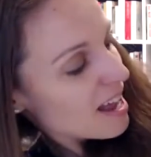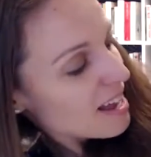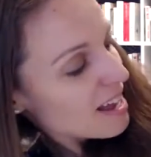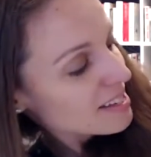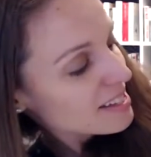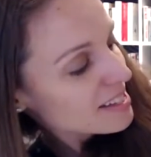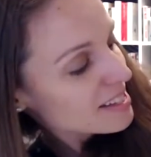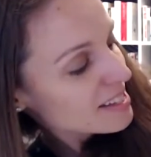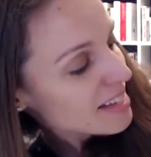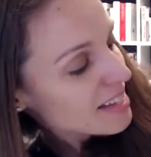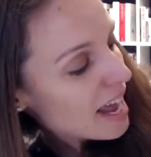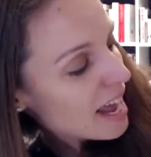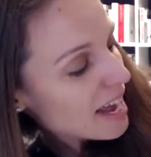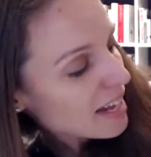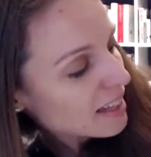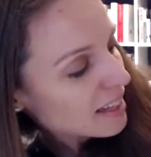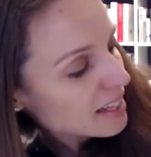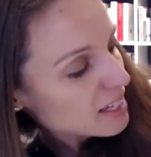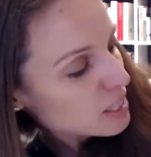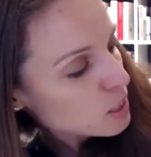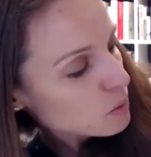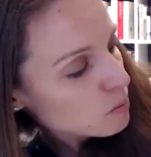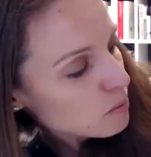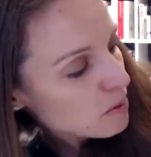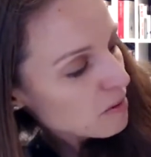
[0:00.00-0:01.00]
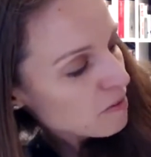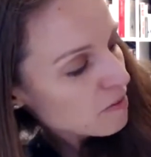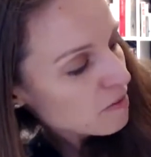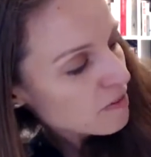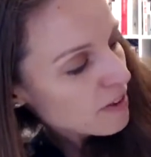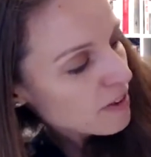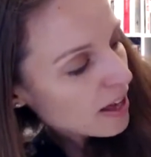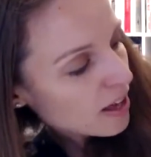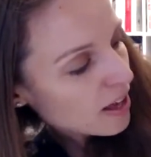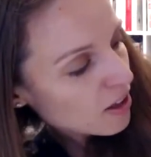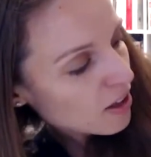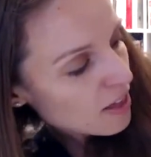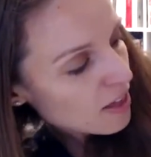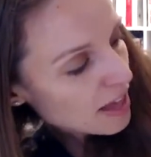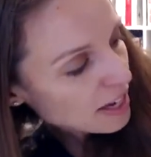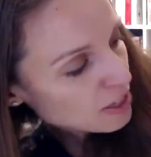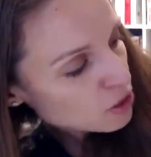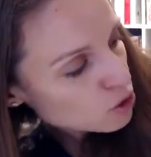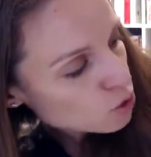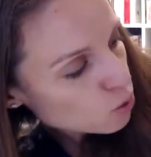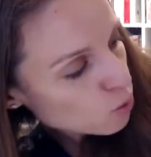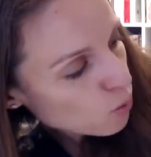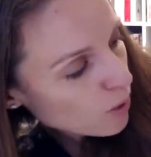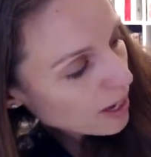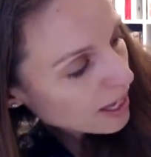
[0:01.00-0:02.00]
A silence befell
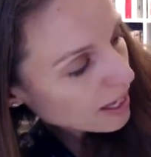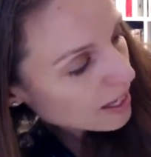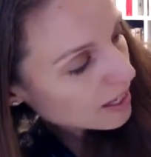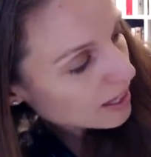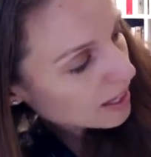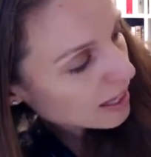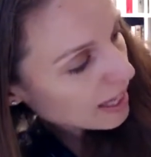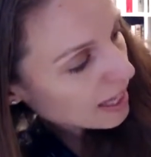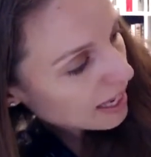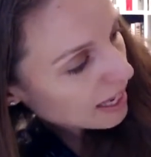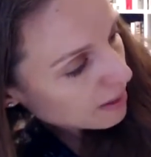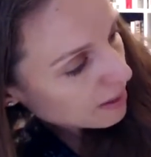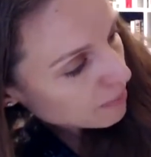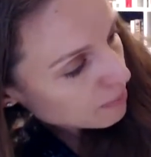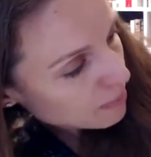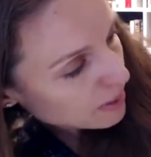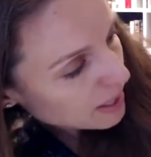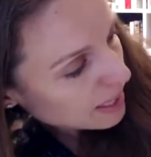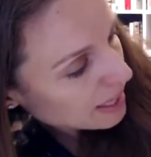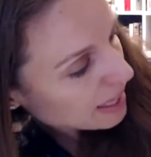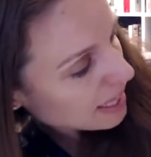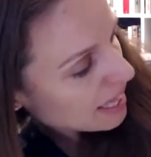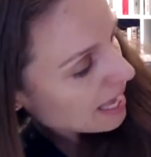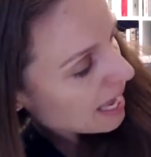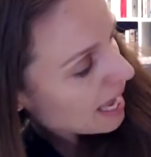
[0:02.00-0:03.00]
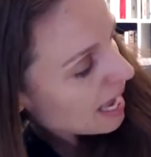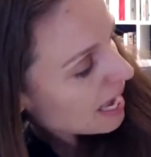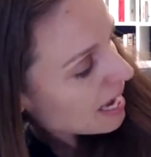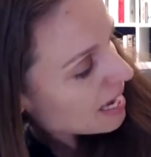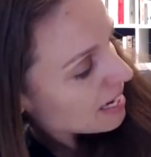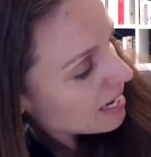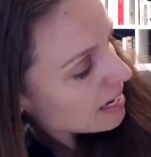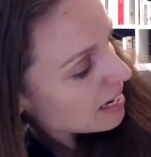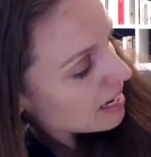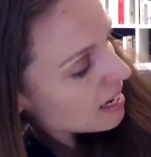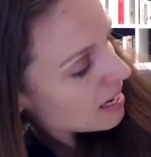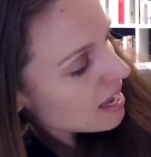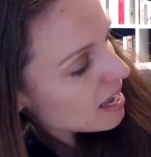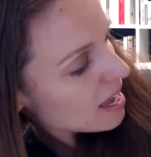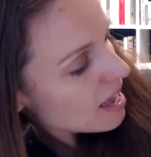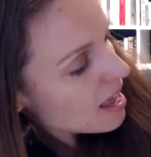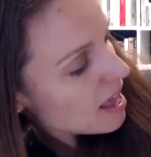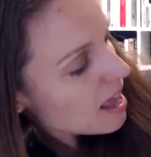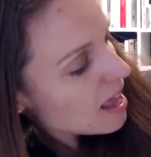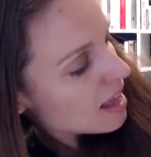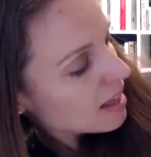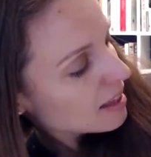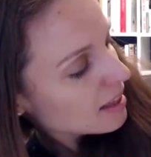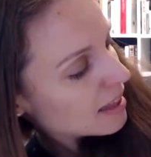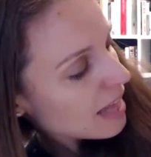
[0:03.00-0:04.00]
that twinkling plain.
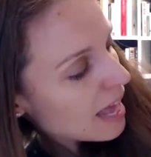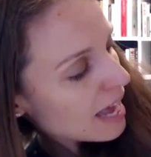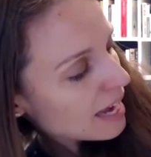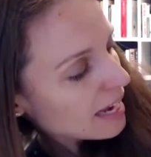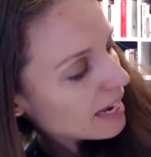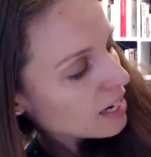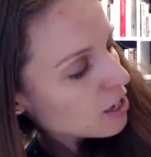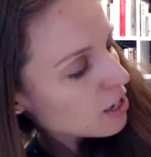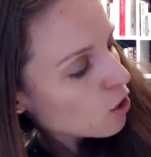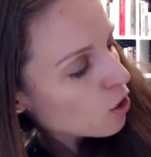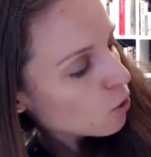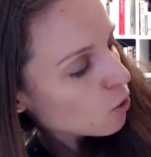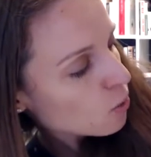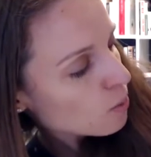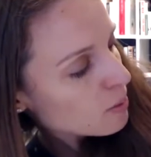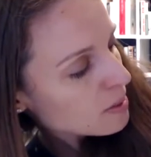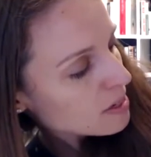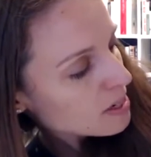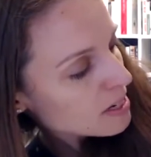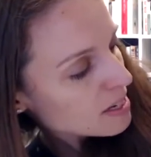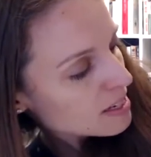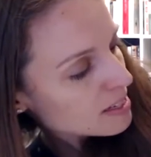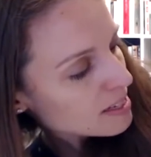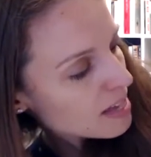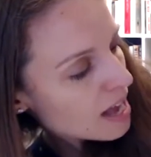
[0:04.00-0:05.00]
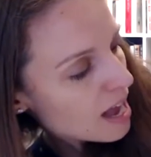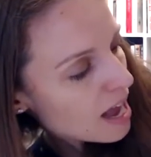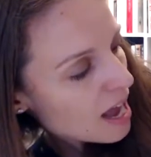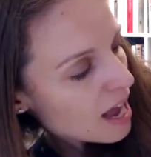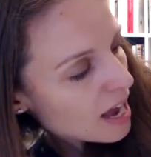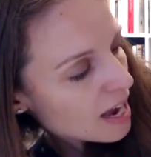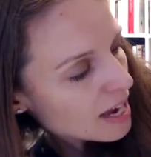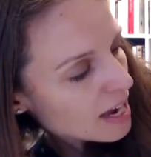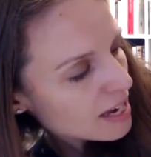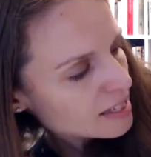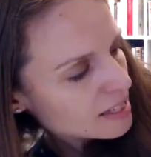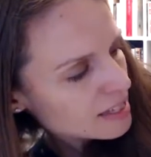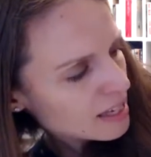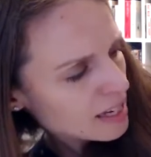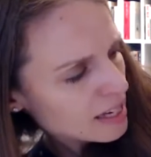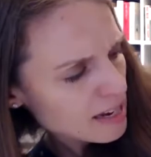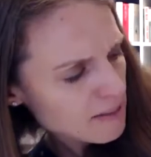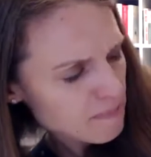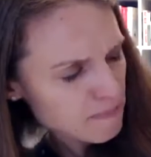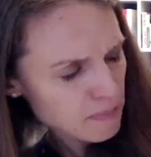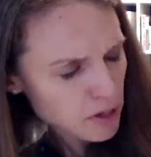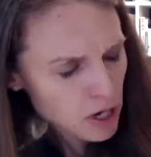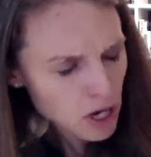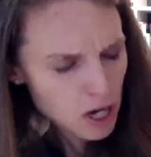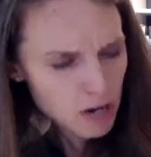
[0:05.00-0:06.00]
Lion opened his eyes and
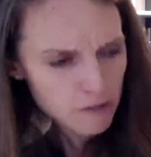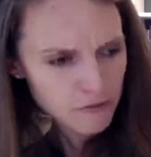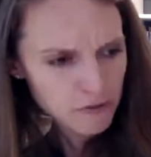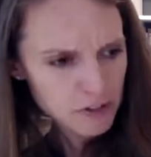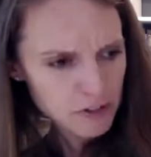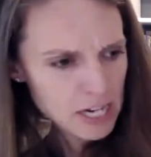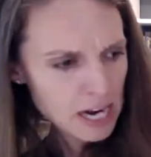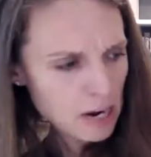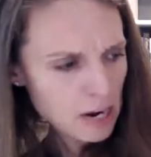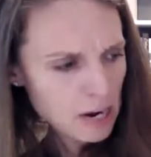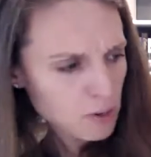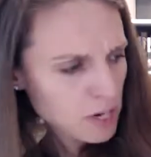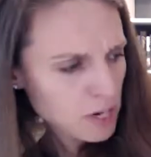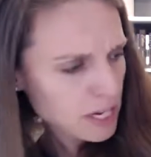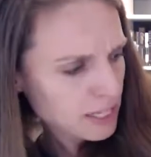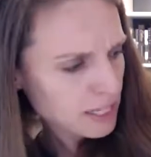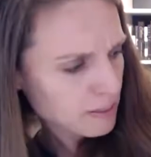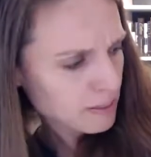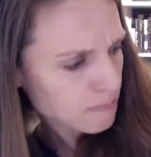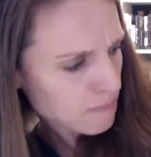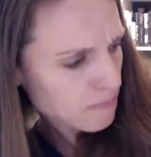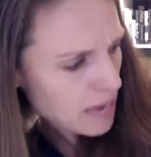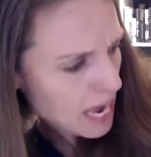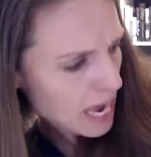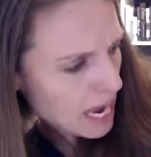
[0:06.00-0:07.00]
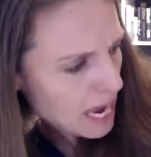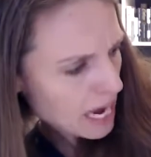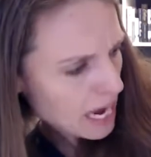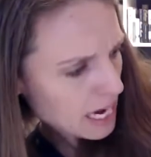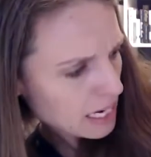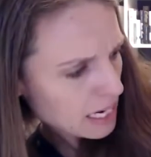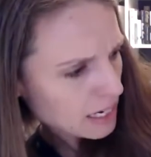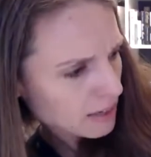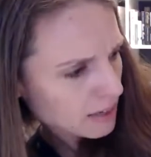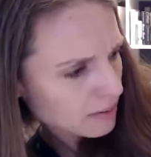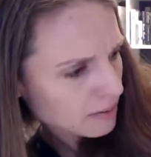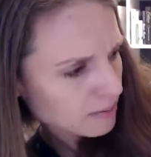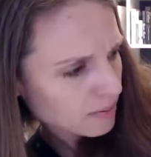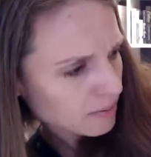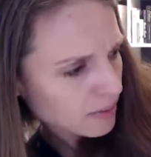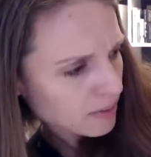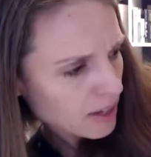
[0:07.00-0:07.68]
he puffed out his mane.